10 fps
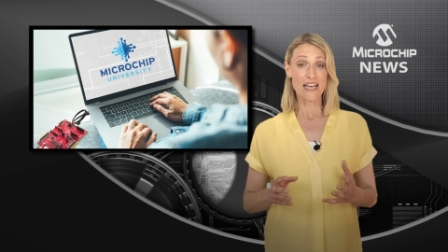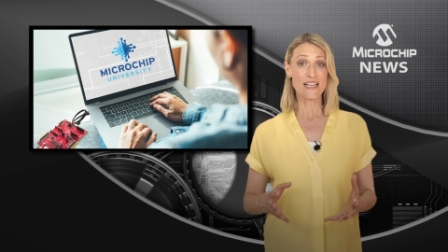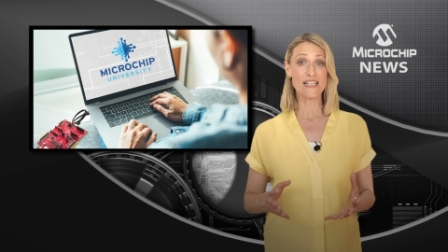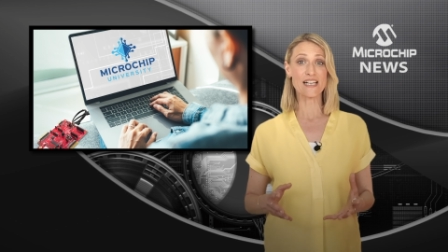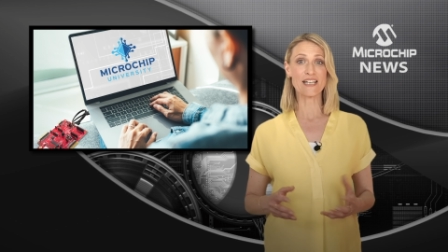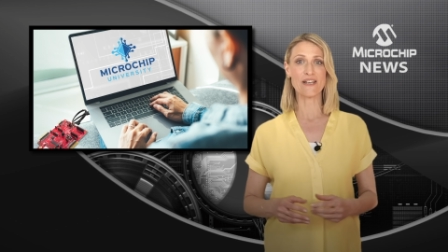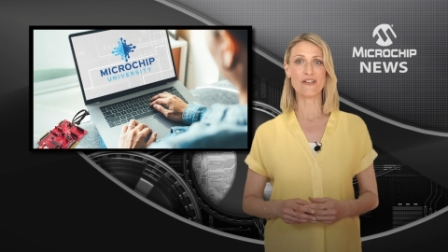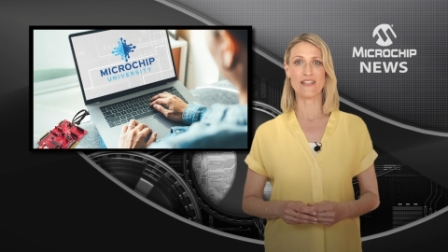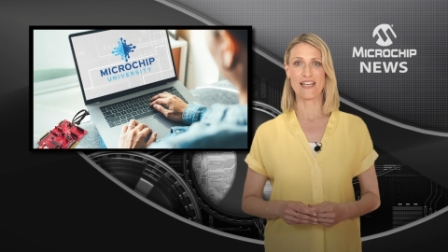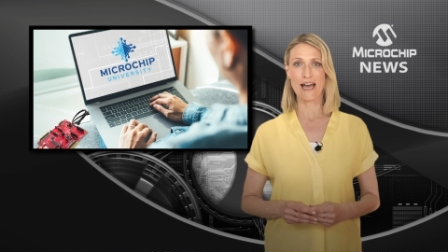These
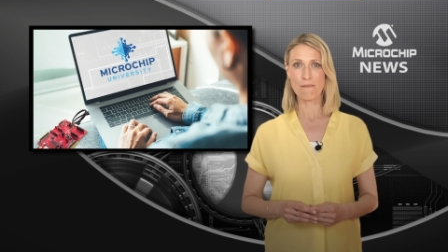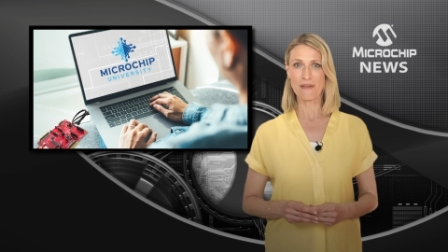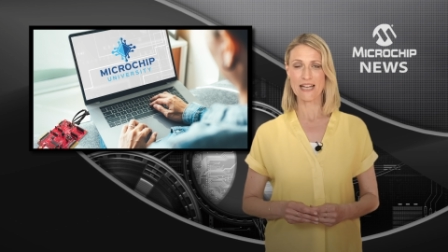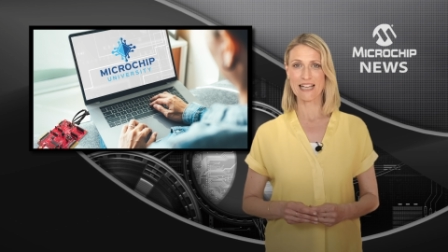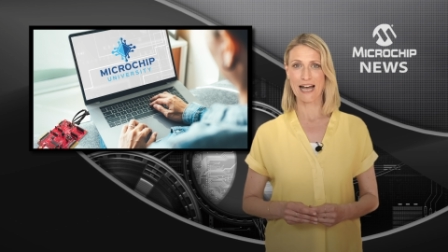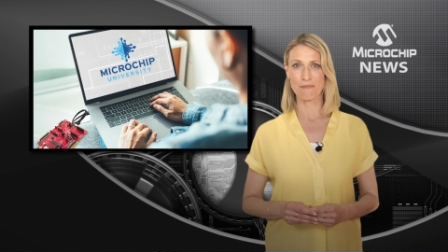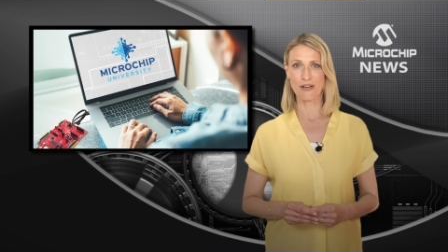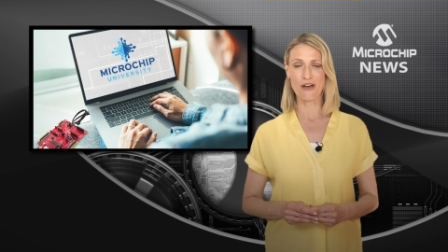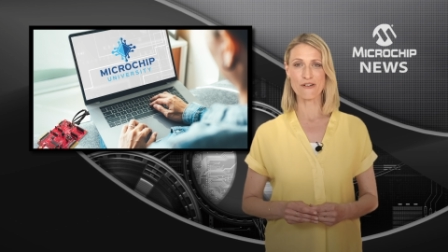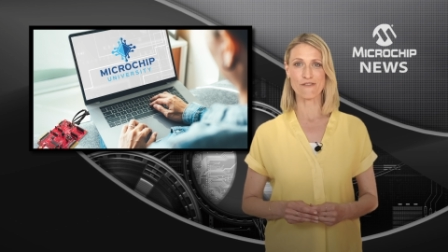include the MPLAB
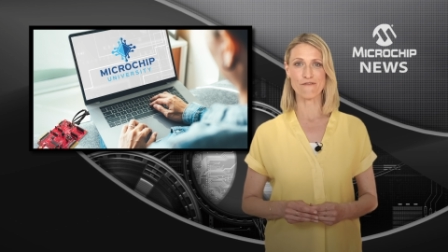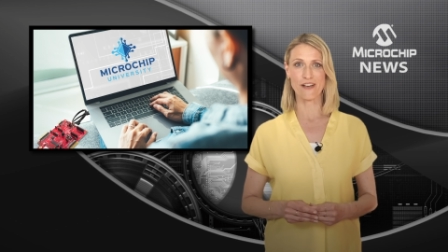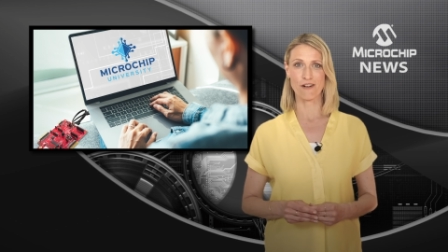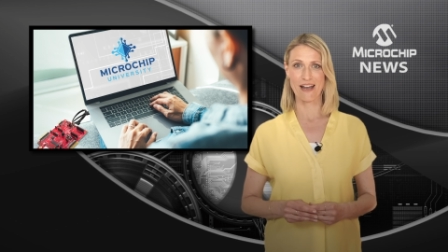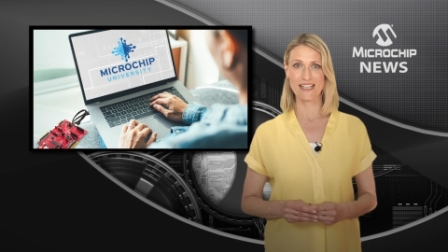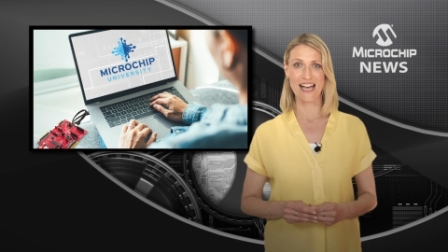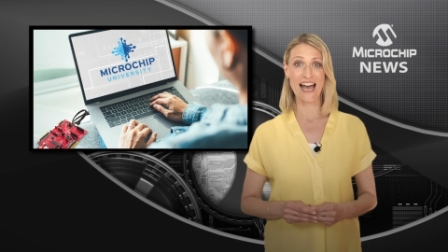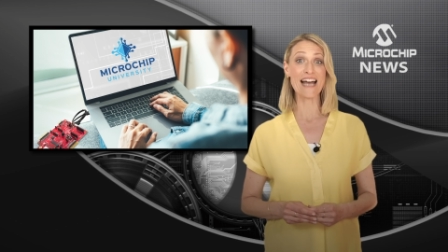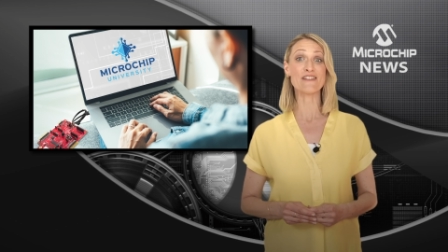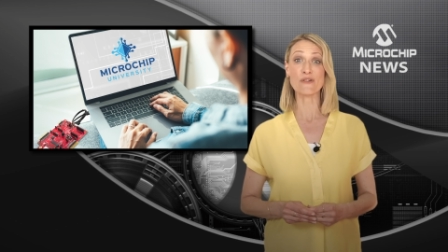Code Configurator
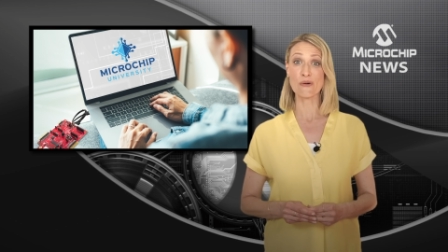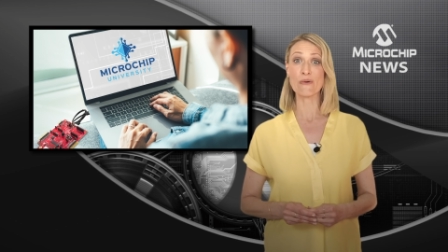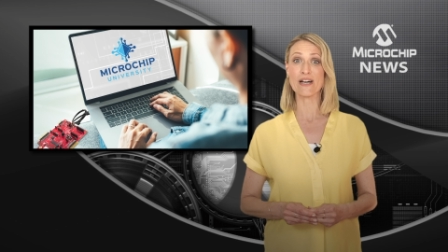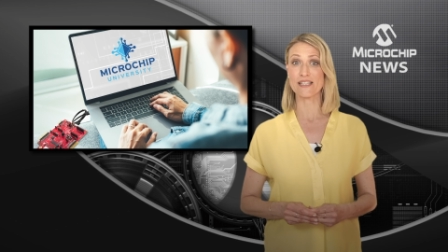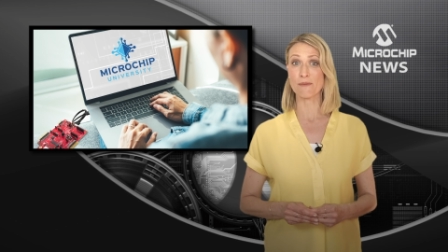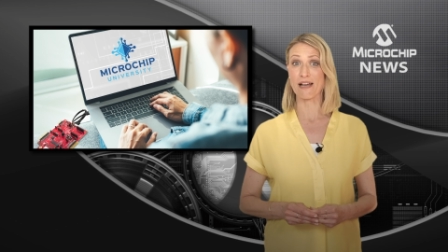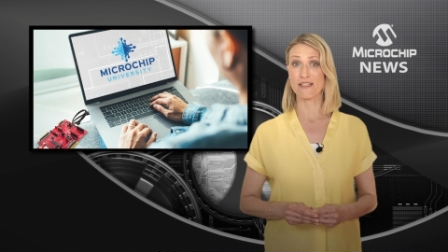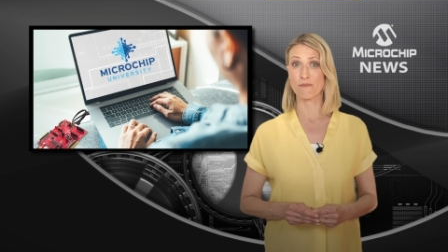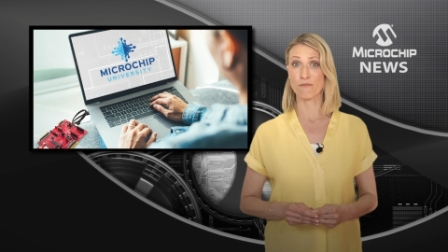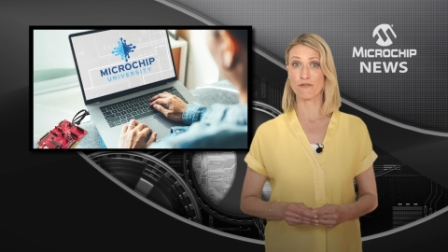and Core
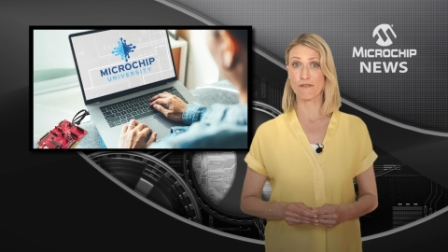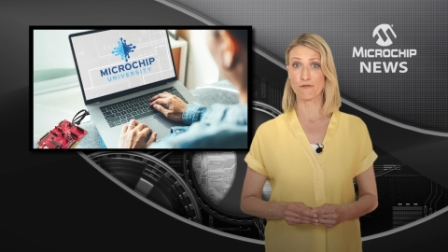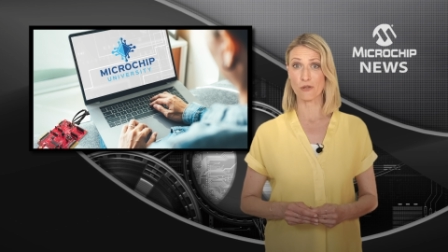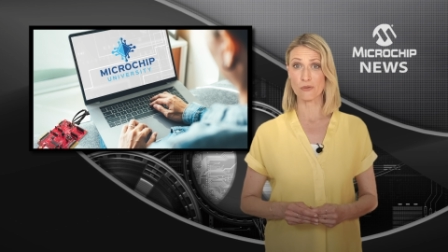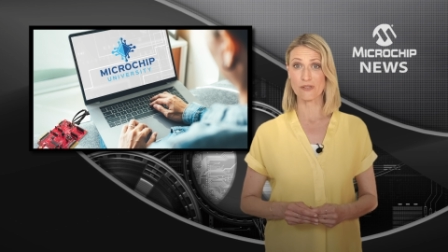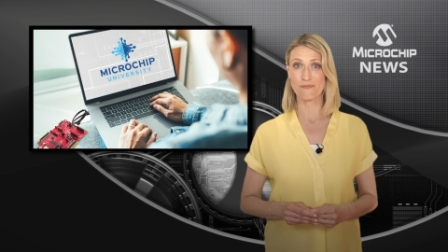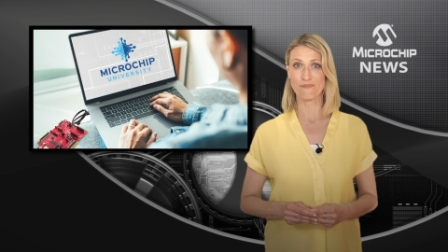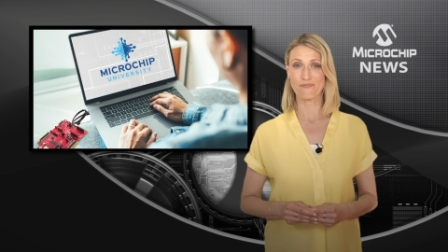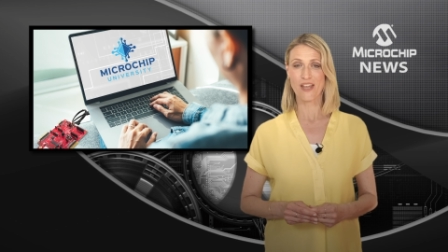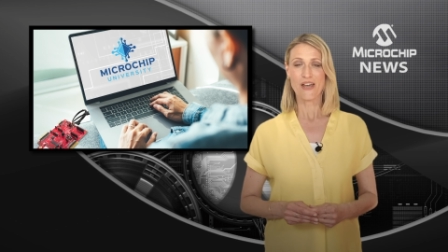Independent Peripherals.
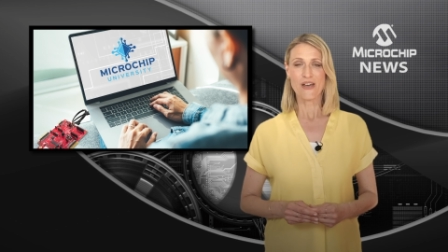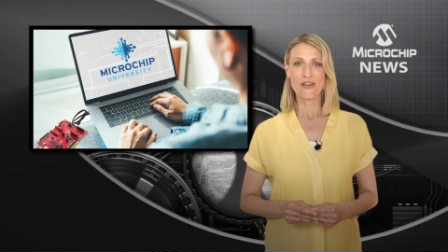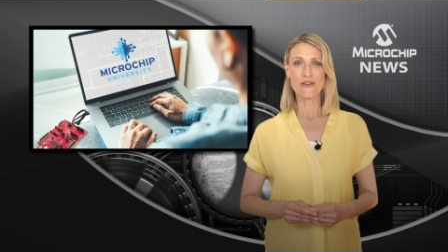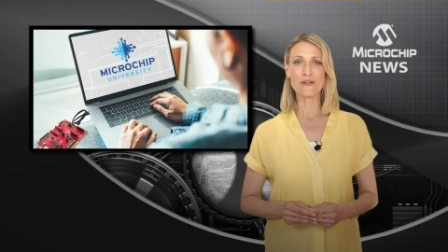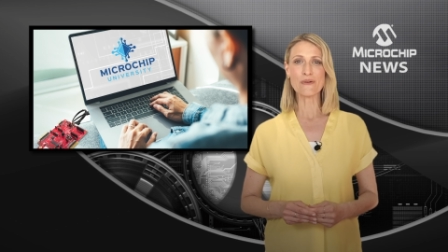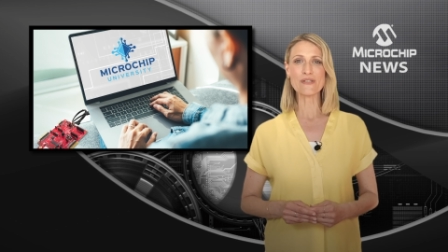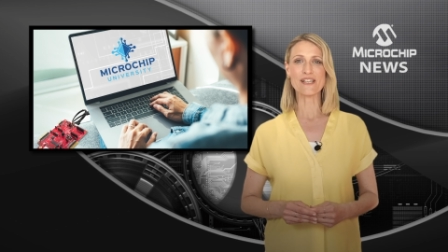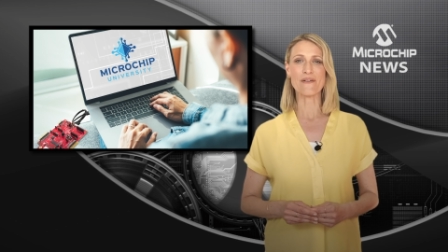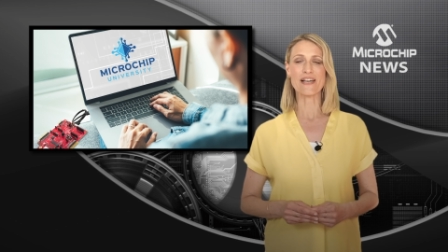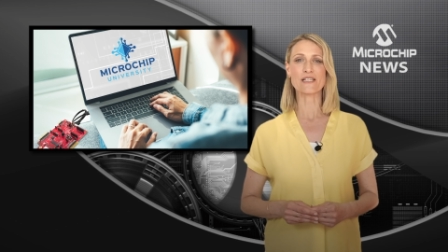You can also
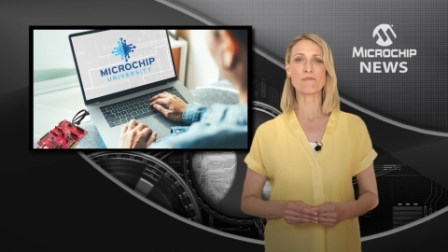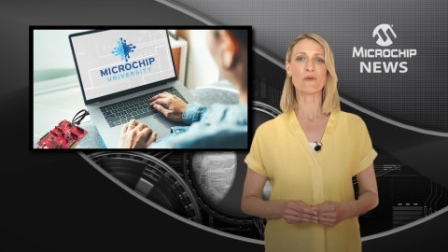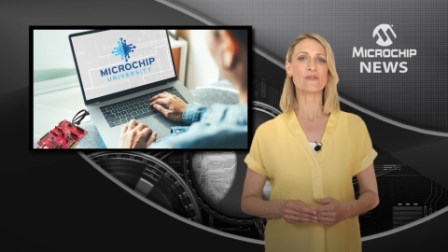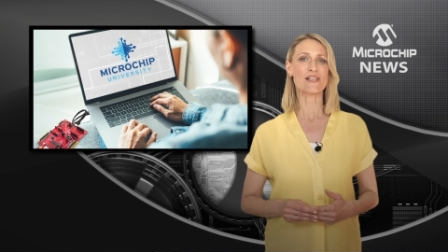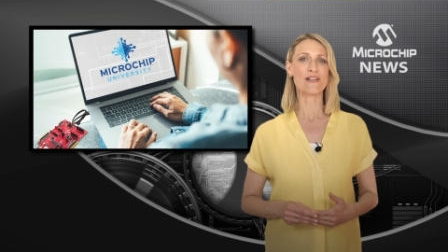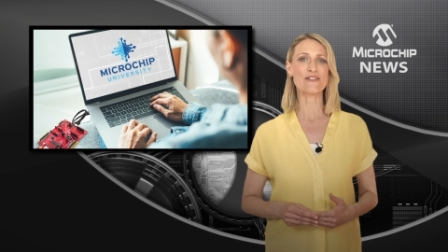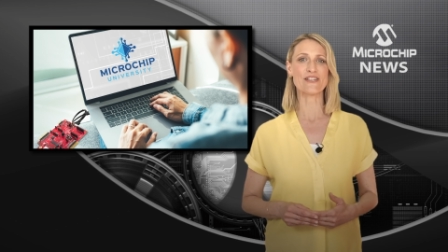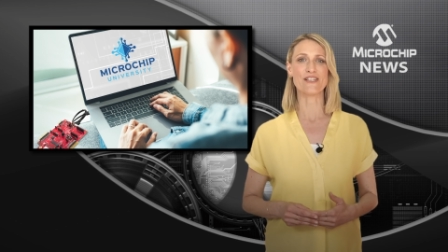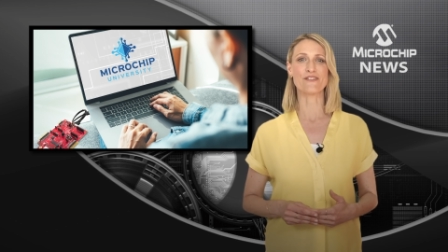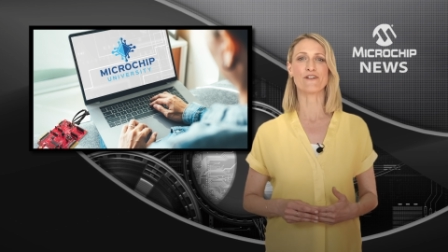explore
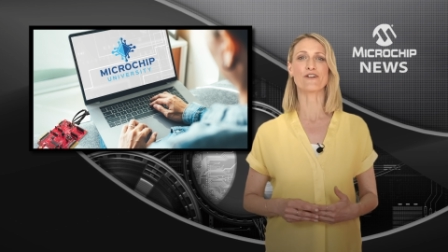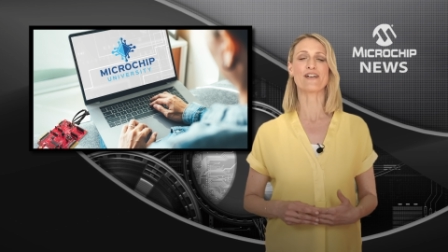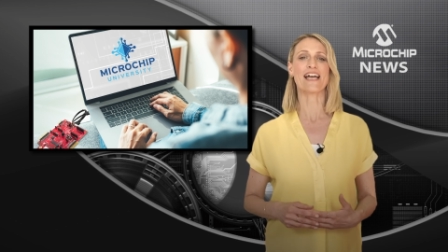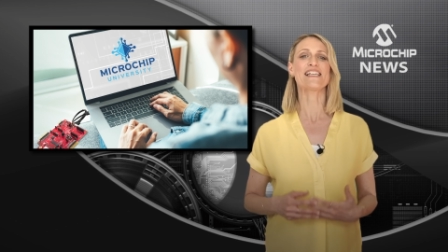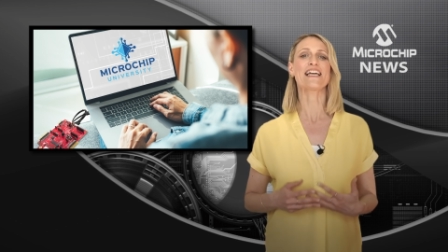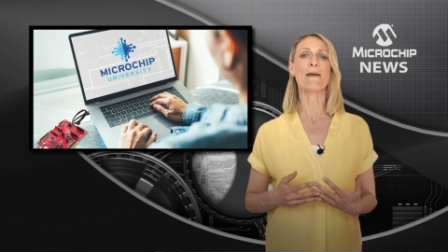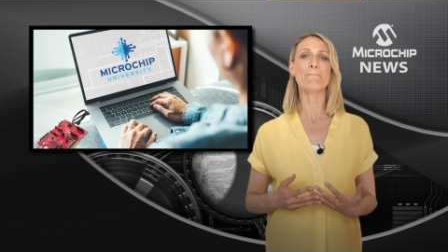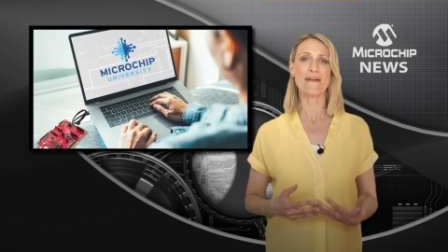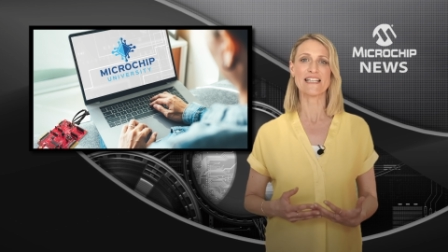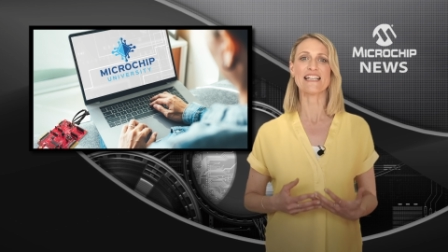solutions for creating
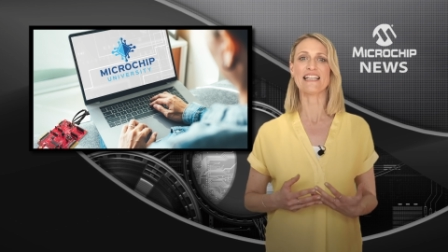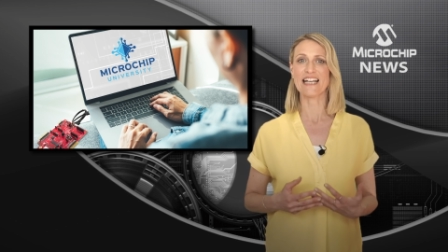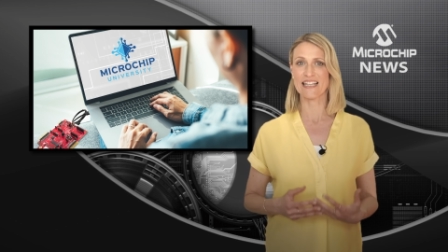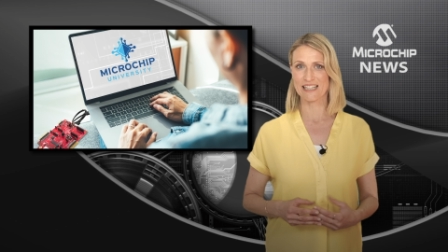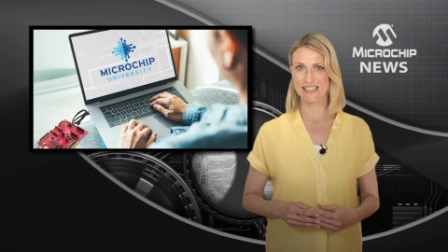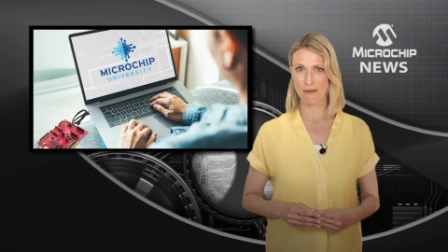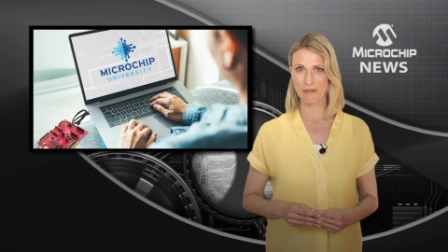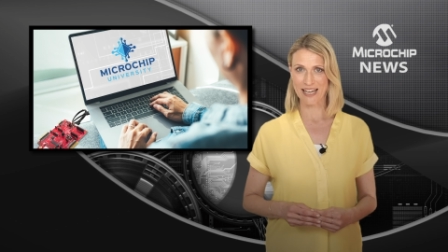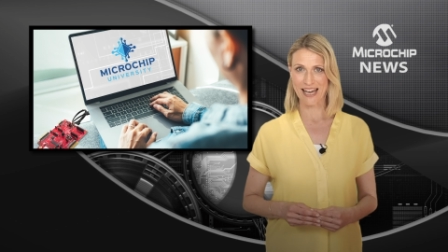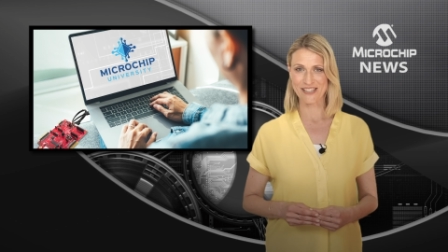embedded Linux
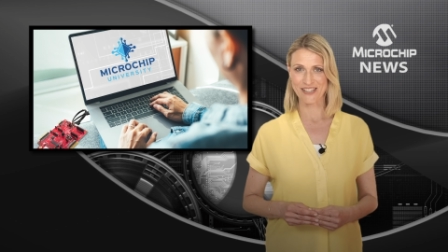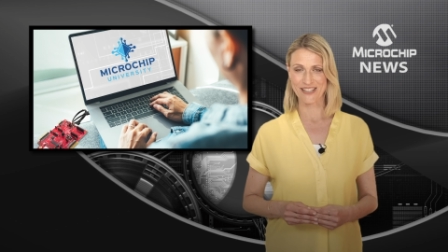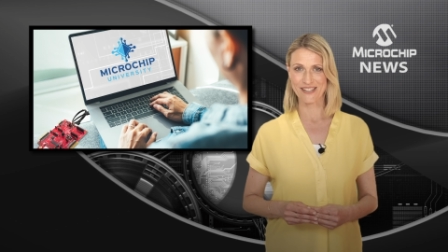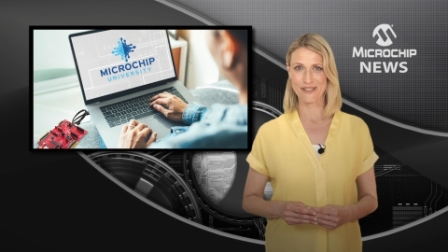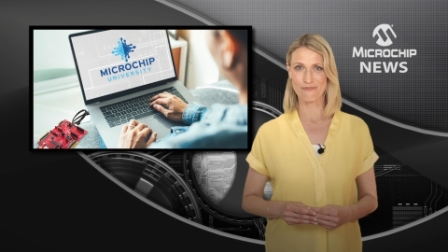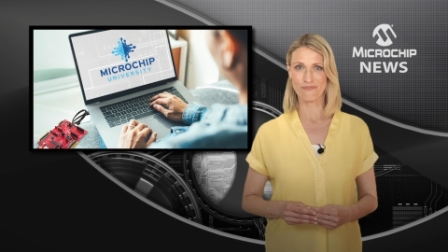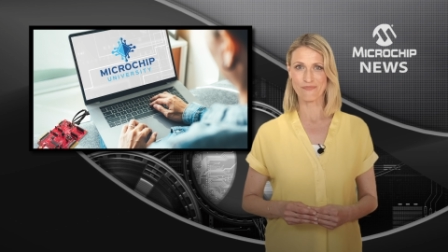applications.